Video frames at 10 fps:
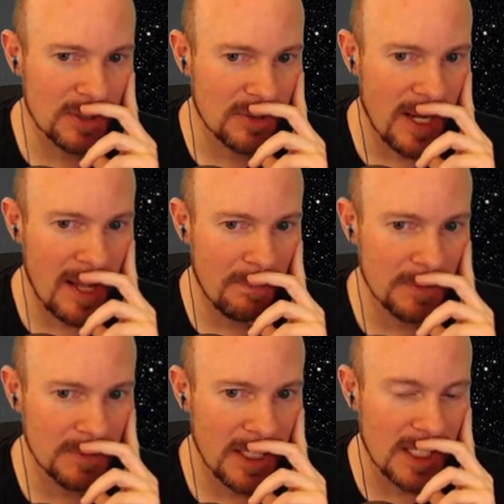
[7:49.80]
crap,
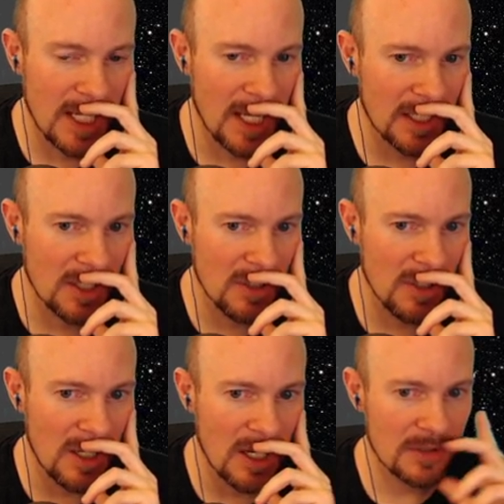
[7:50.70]
it can't
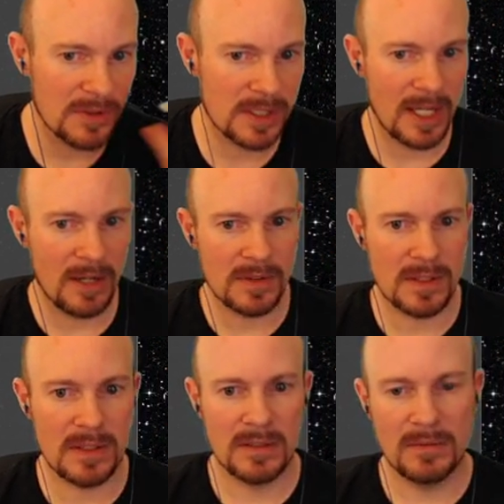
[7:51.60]
kill auto
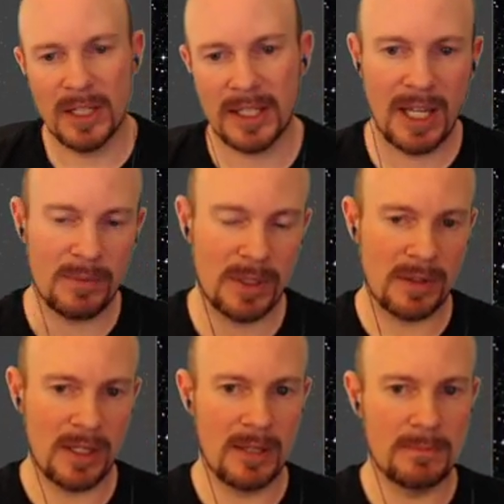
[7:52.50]
scouts. Well, it can with
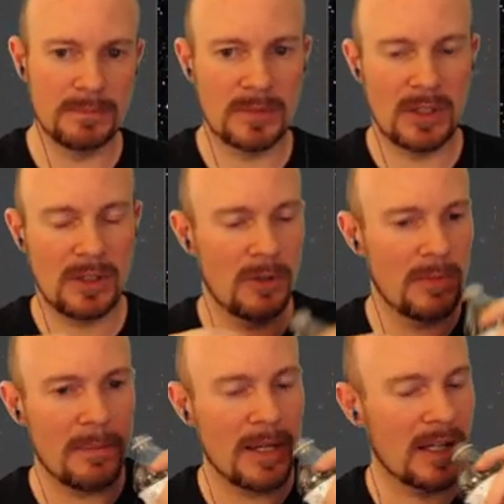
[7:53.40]
um, Clone
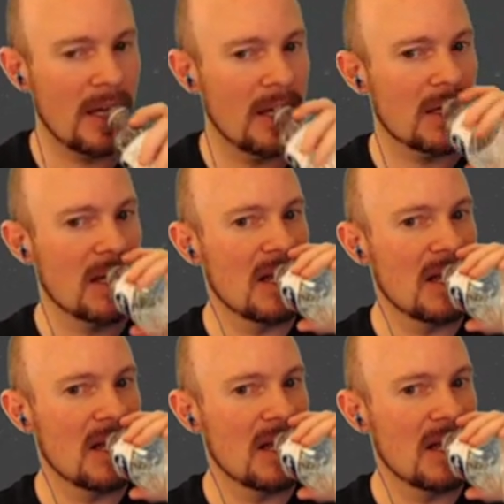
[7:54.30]
Bay, but it can't.